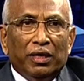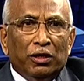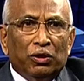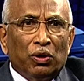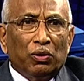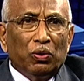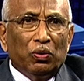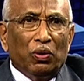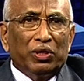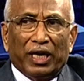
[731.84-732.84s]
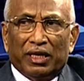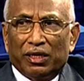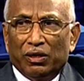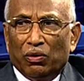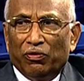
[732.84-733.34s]
So you know that
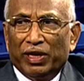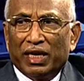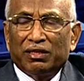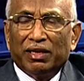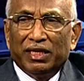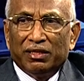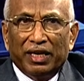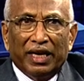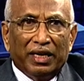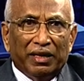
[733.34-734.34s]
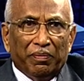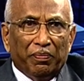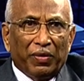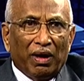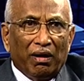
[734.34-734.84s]
you know VLSI engineering
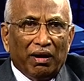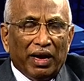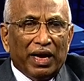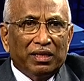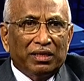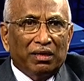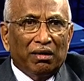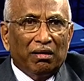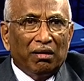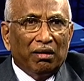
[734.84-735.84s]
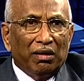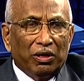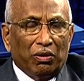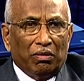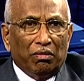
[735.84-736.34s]
is you
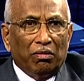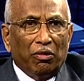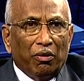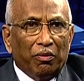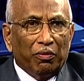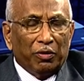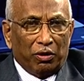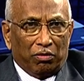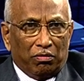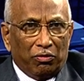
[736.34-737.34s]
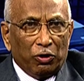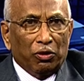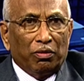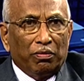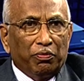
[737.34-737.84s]
know, you
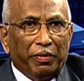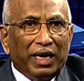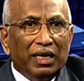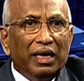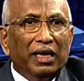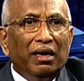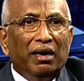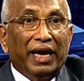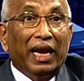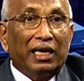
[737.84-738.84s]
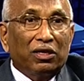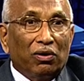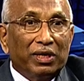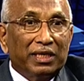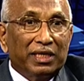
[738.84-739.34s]
know mainly
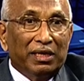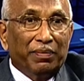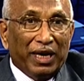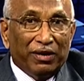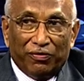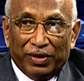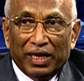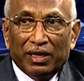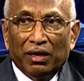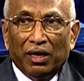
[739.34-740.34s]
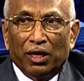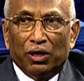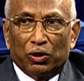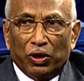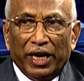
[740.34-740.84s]
electronics is the main field.
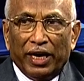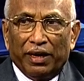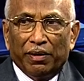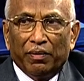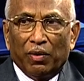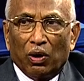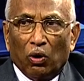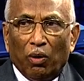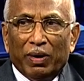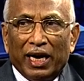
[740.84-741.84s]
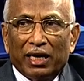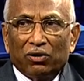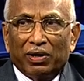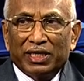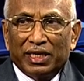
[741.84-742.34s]
Today global
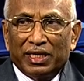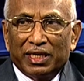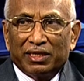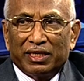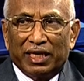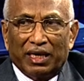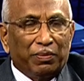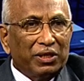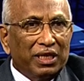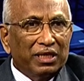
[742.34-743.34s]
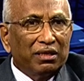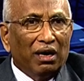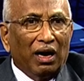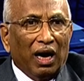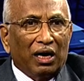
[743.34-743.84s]
electronics industry represents
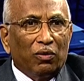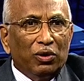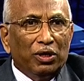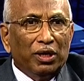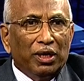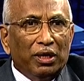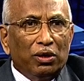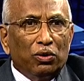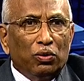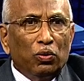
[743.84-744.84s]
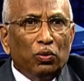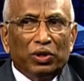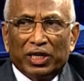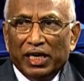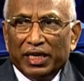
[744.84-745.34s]
around 2
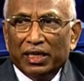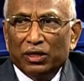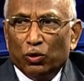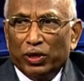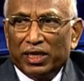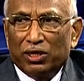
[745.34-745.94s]
trillion US